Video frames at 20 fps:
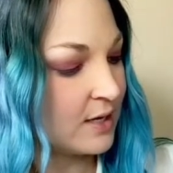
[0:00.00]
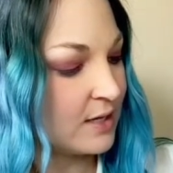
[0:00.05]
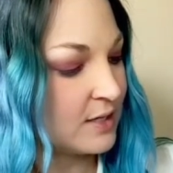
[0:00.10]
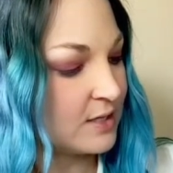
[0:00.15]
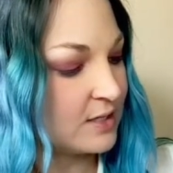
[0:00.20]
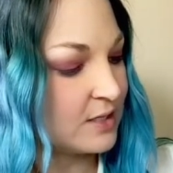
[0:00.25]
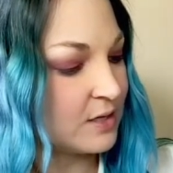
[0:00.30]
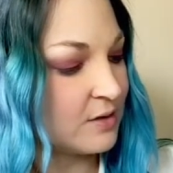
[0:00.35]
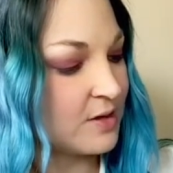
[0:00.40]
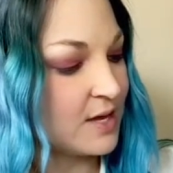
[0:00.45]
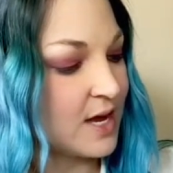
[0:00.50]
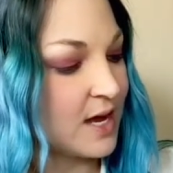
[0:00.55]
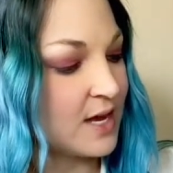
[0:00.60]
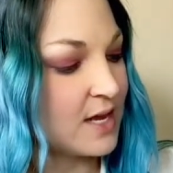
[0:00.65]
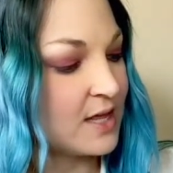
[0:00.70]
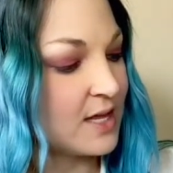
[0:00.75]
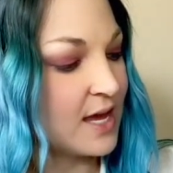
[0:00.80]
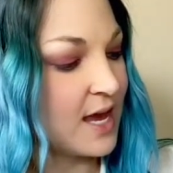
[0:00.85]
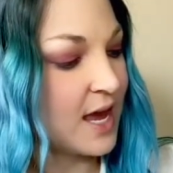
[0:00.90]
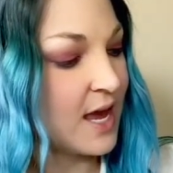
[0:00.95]
so that
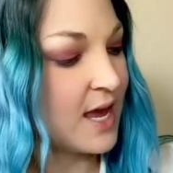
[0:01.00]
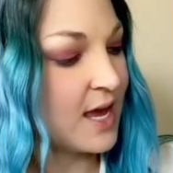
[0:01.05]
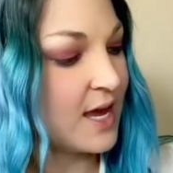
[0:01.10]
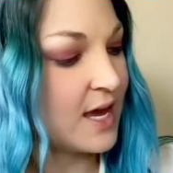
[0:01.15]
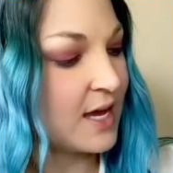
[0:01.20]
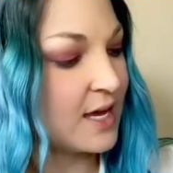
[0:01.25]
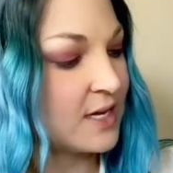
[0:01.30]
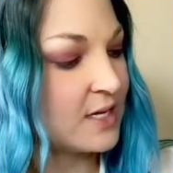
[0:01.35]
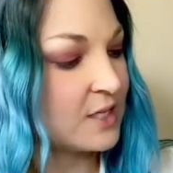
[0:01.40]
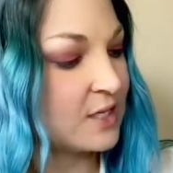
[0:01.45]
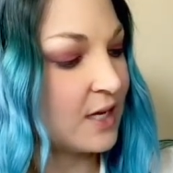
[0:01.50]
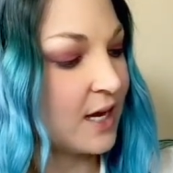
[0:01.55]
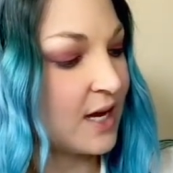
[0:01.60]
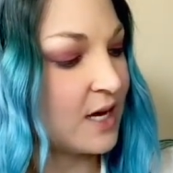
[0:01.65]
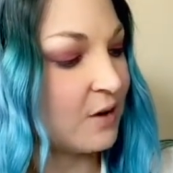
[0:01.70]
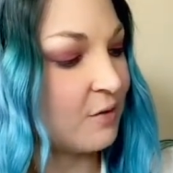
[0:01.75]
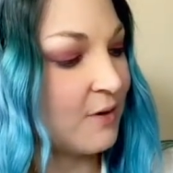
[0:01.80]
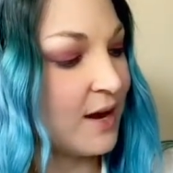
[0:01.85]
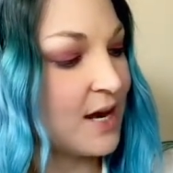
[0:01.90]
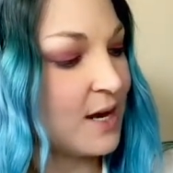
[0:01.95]
in the end,
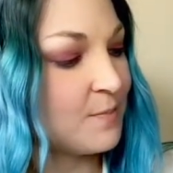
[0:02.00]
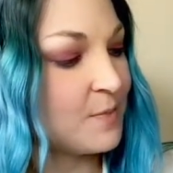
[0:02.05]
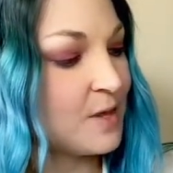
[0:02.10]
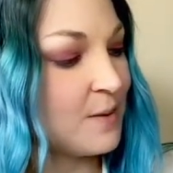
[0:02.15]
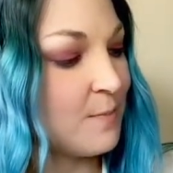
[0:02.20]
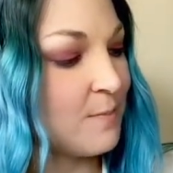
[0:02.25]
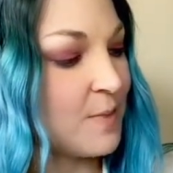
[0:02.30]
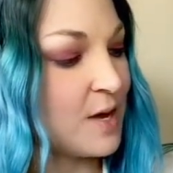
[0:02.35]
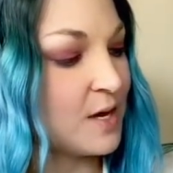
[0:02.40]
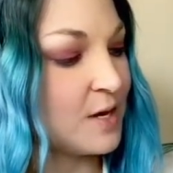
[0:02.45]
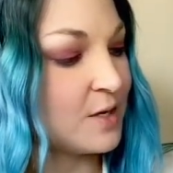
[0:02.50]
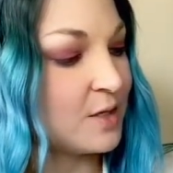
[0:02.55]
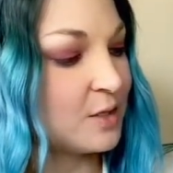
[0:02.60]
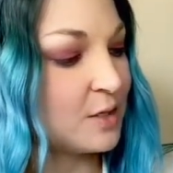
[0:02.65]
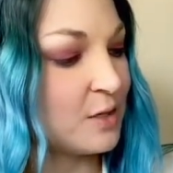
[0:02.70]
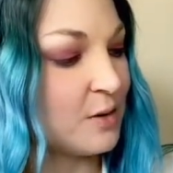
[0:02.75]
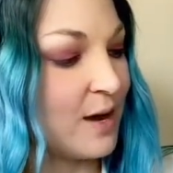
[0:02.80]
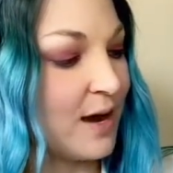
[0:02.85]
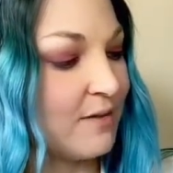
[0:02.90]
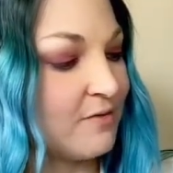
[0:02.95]
kind of right up the middle, so
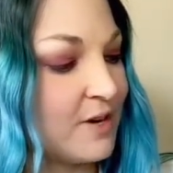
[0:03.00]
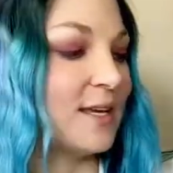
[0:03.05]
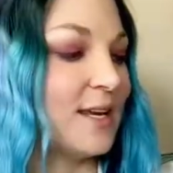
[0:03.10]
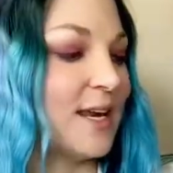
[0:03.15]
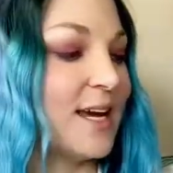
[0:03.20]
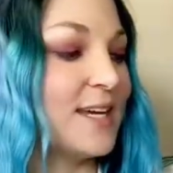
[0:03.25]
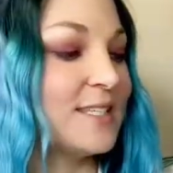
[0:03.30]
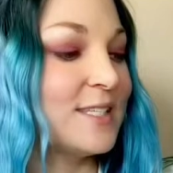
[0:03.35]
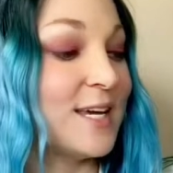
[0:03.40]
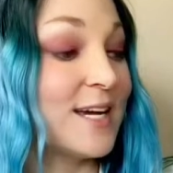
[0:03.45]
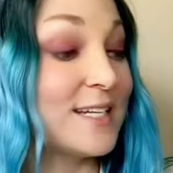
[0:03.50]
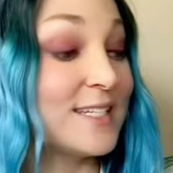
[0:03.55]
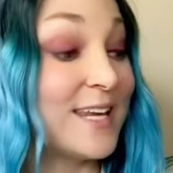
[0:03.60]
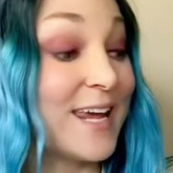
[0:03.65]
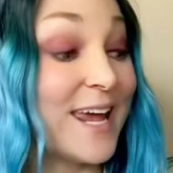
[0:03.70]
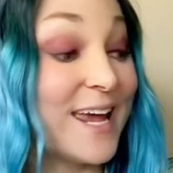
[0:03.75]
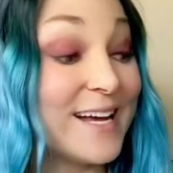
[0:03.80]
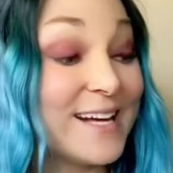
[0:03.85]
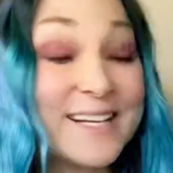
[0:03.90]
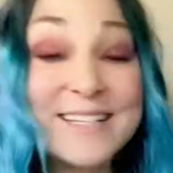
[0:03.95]
you have nice long
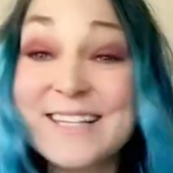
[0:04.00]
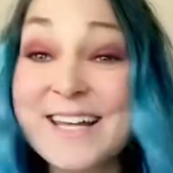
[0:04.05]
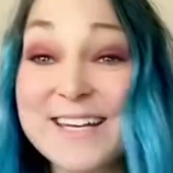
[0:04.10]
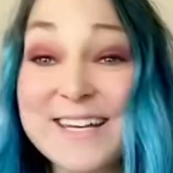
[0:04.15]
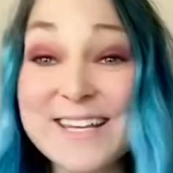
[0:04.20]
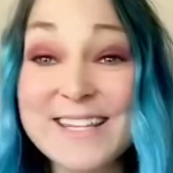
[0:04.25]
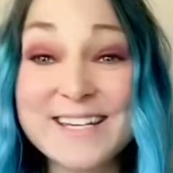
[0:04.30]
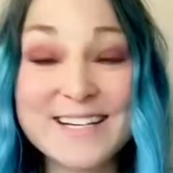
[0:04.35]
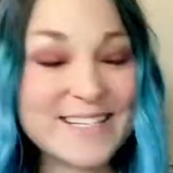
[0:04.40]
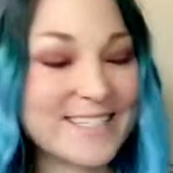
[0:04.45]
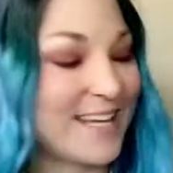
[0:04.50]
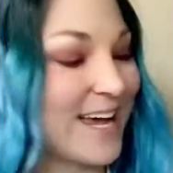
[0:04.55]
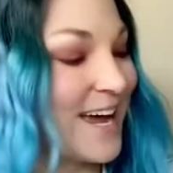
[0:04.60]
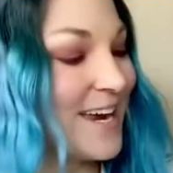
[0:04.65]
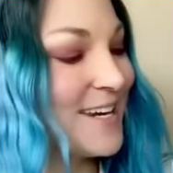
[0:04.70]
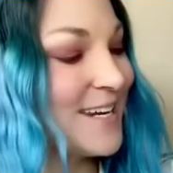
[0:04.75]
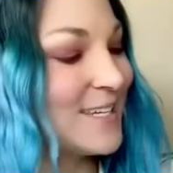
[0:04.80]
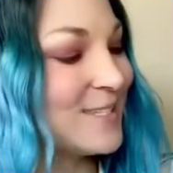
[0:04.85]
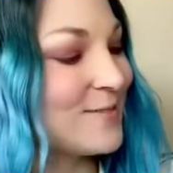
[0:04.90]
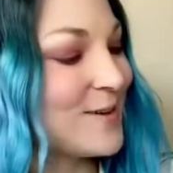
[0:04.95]
tails on either
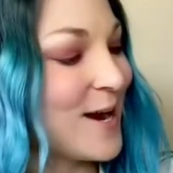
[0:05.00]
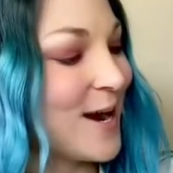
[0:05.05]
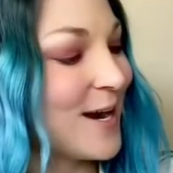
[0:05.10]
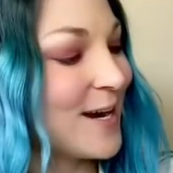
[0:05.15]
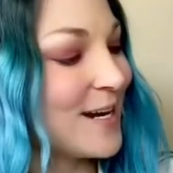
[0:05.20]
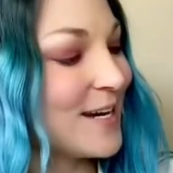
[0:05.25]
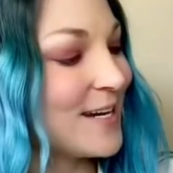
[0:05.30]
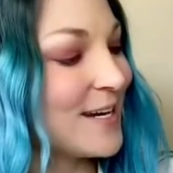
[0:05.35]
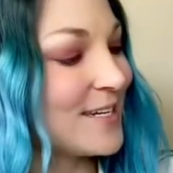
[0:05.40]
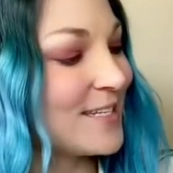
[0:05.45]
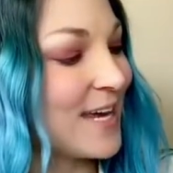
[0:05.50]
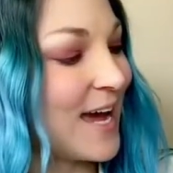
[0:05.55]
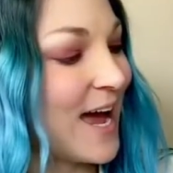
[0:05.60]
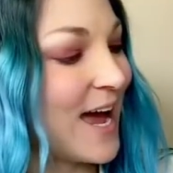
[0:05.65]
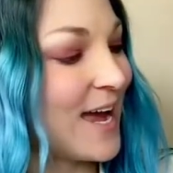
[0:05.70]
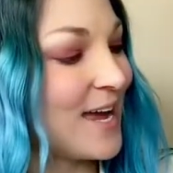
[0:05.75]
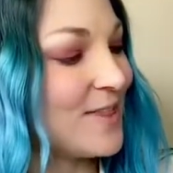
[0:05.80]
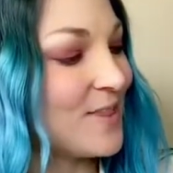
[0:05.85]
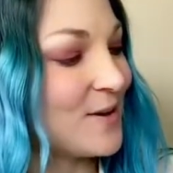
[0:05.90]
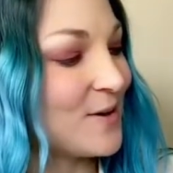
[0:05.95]
side because we are gonna
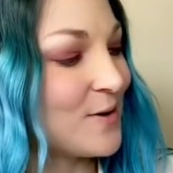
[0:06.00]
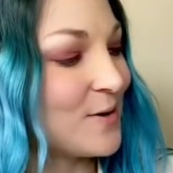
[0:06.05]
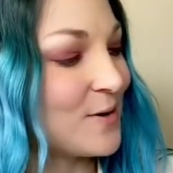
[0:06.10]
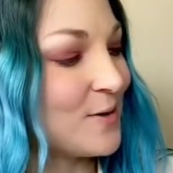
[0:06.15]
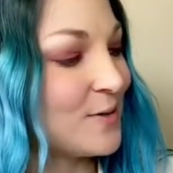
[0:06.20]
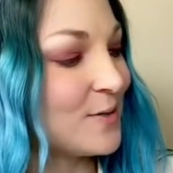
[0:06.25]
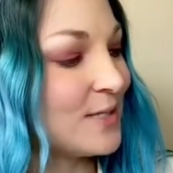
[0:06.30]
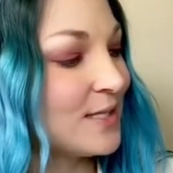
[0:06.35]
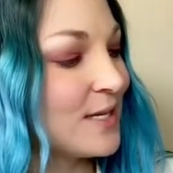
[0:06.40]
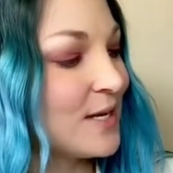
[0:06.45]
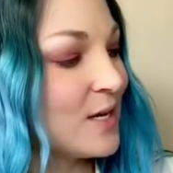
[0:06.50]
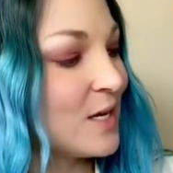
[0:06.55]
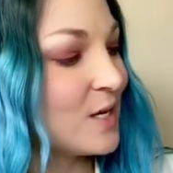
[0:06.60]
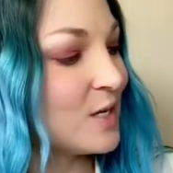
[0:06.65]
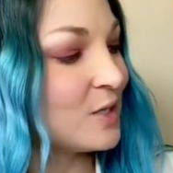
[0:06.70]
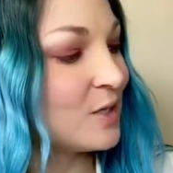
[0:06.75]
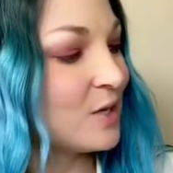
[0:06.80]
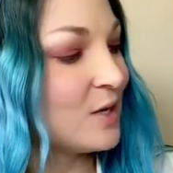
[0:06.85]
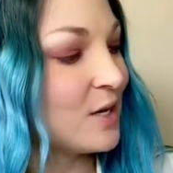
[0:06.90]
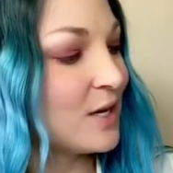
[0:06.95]
tie those.
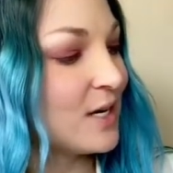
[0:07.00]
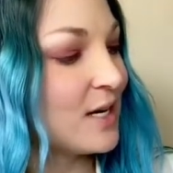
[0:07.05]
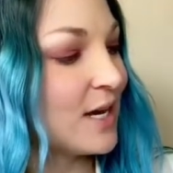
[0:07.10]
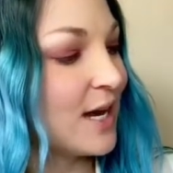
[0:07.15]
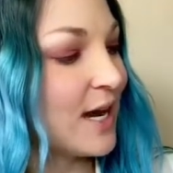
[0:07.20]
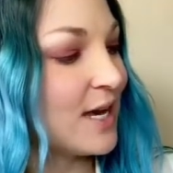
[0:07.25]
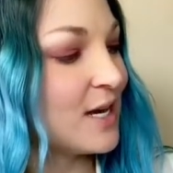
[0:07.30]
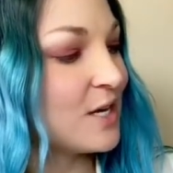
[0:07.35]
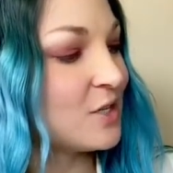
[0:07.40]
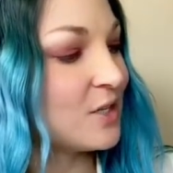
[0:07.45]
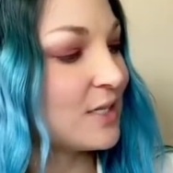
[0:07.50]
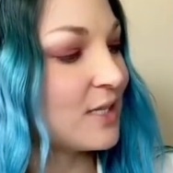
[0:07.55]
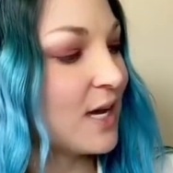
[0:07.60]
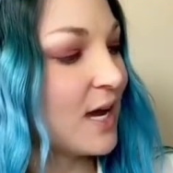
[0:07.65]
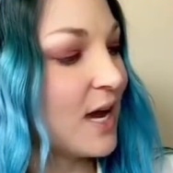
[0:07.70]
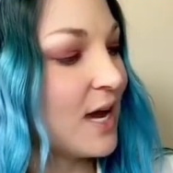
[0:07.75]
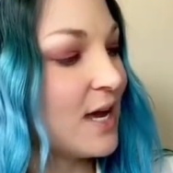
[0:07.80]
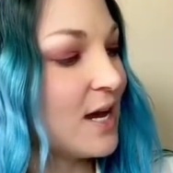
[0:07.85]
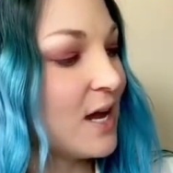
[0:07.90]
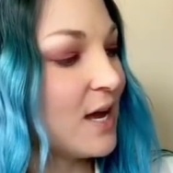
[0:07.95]
So you're gonna kind of just
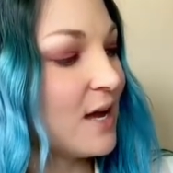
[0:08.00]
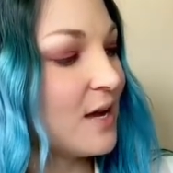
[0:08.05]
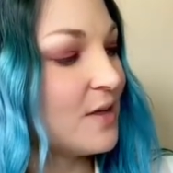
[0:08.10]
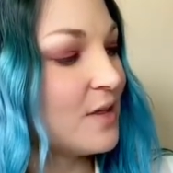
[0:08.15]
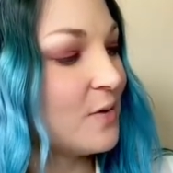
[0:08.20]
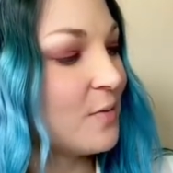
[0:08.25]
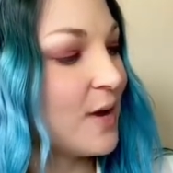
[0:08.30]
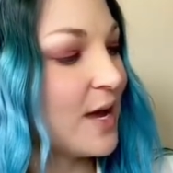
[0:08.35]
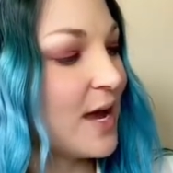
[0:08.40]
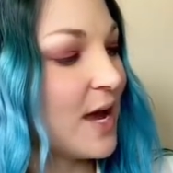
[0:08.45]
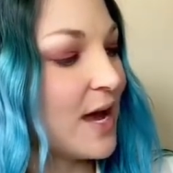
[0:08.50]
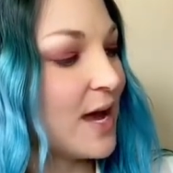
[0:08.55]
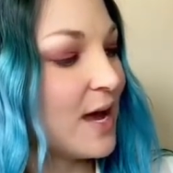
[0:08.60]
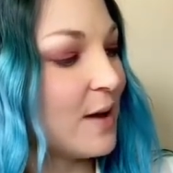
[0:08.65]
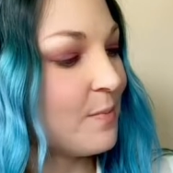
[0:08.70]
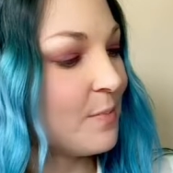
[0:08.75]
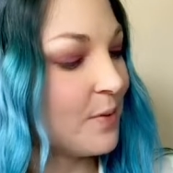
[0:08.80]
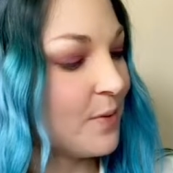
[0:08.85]
cut all the way up.